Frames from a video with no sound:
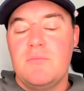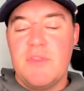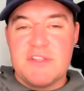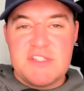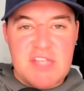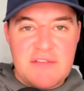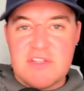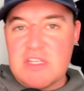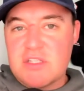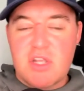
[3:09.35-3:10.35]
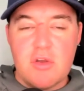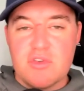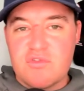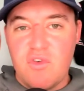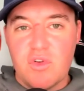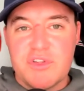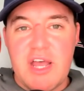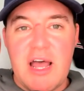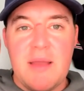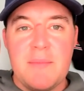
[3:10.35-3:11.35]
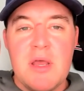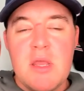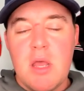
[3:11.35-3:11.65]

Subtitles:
the safeties coach full-time